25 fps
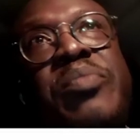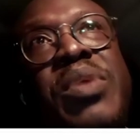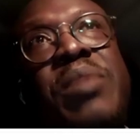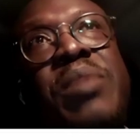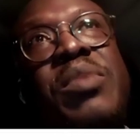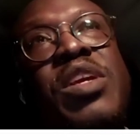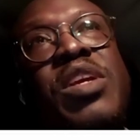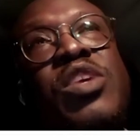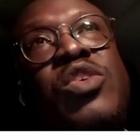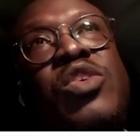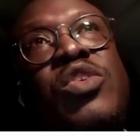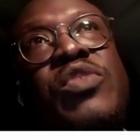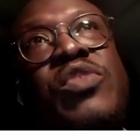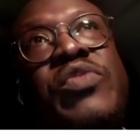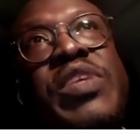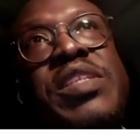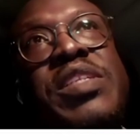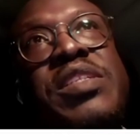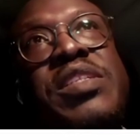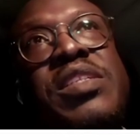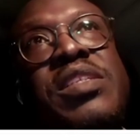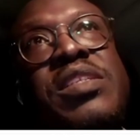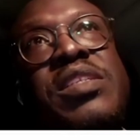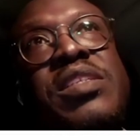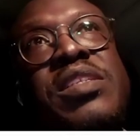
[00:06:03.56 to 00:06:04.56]

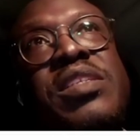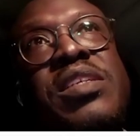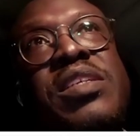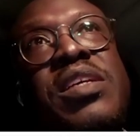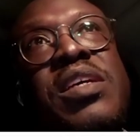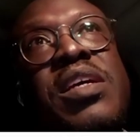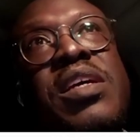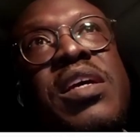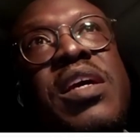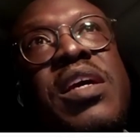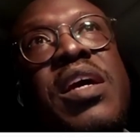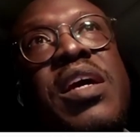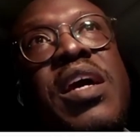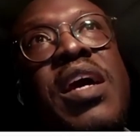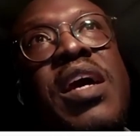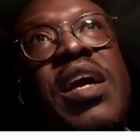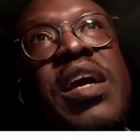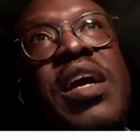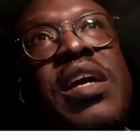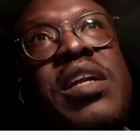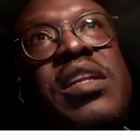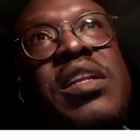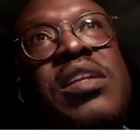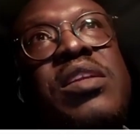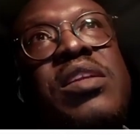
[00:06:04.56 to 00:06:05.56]
universities.
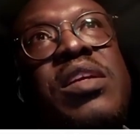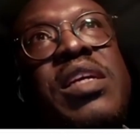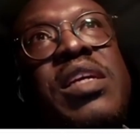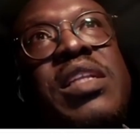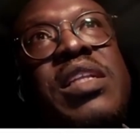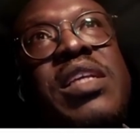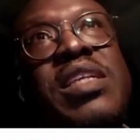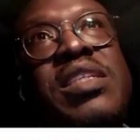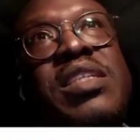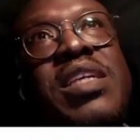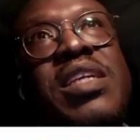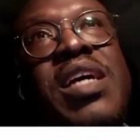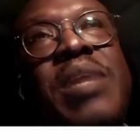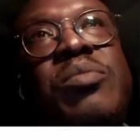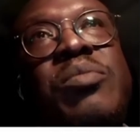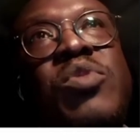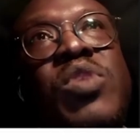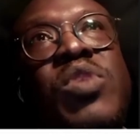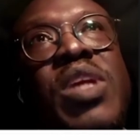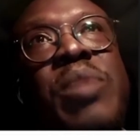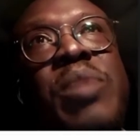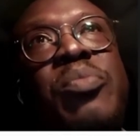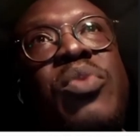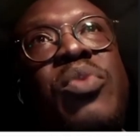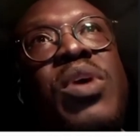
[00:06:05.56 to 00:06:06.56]
And it has come to the
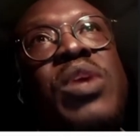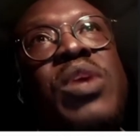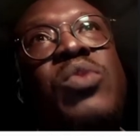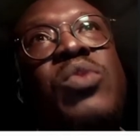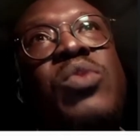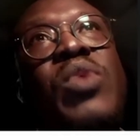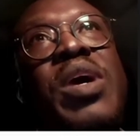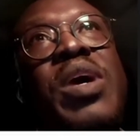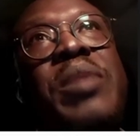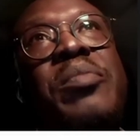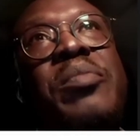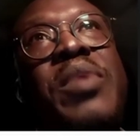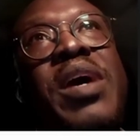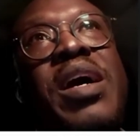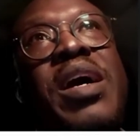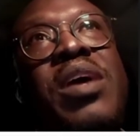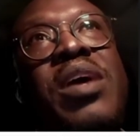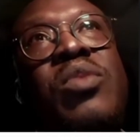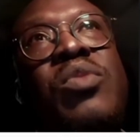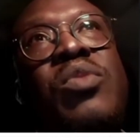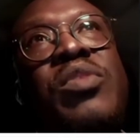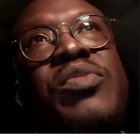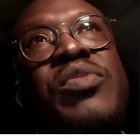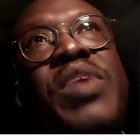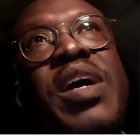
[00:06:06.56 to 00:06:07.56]
point whereby
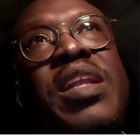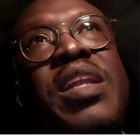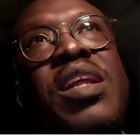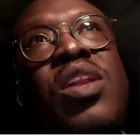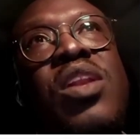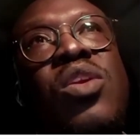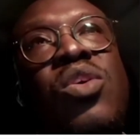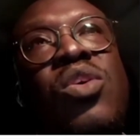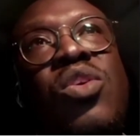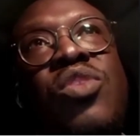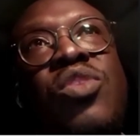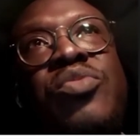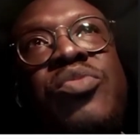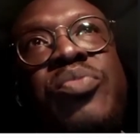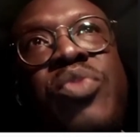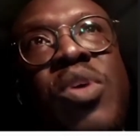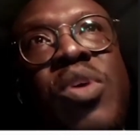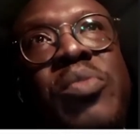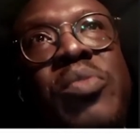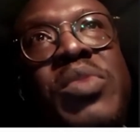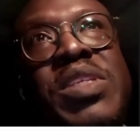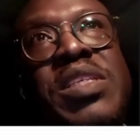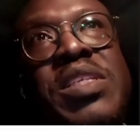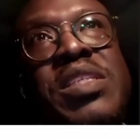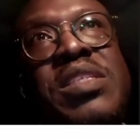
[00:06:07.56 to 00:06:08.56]
we've had a lot of
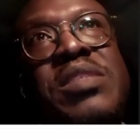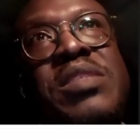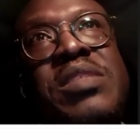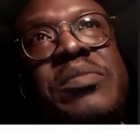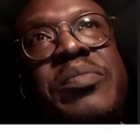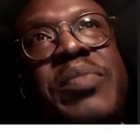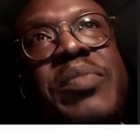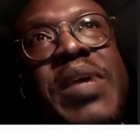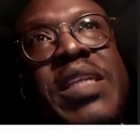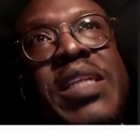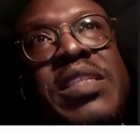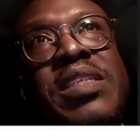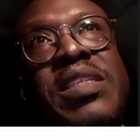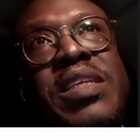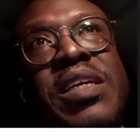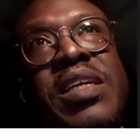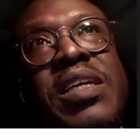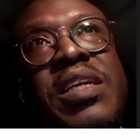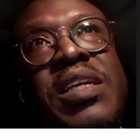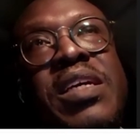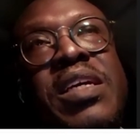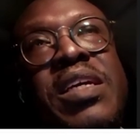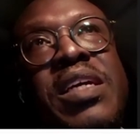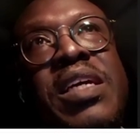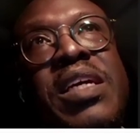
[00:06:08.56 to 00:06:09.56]
promises, but
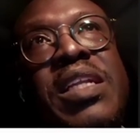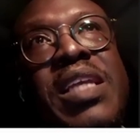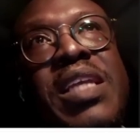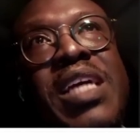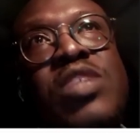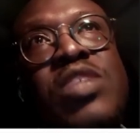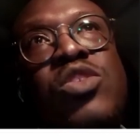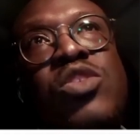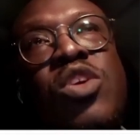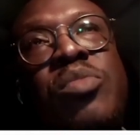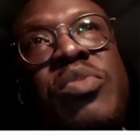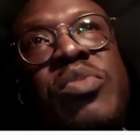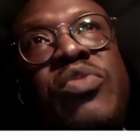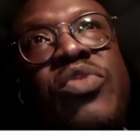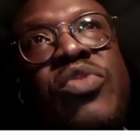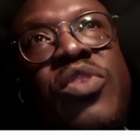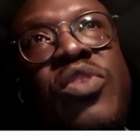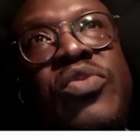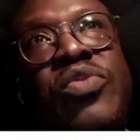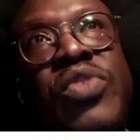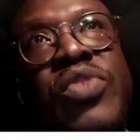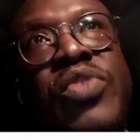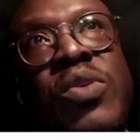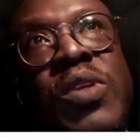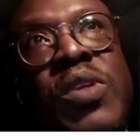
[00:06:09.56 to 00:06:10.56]
uh, it has not been
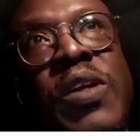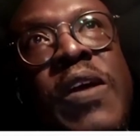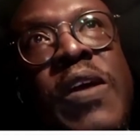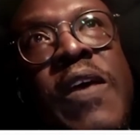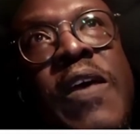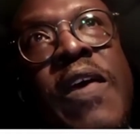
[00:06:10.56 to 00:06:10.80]
fulfilled.